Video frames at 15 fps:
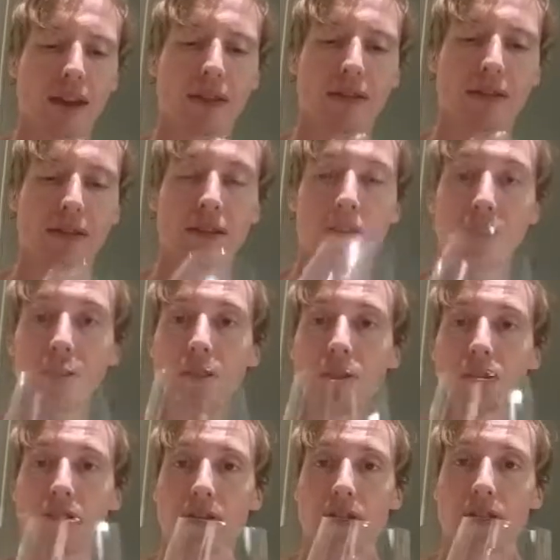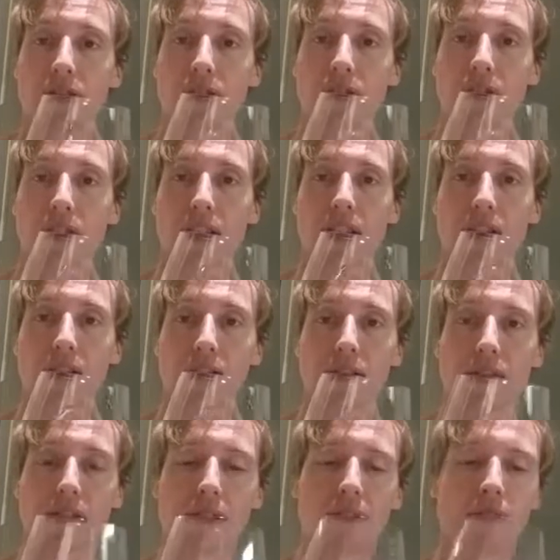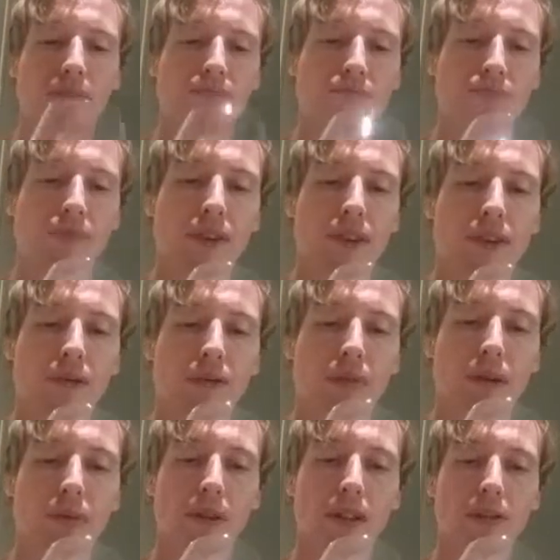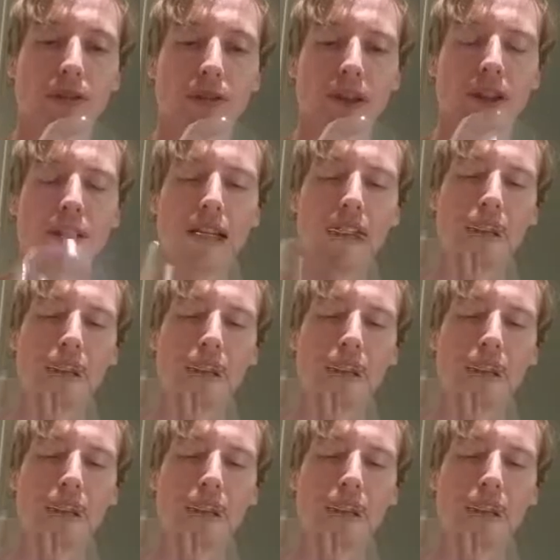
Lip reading: this is the sort of thing that you'll probably enjoy.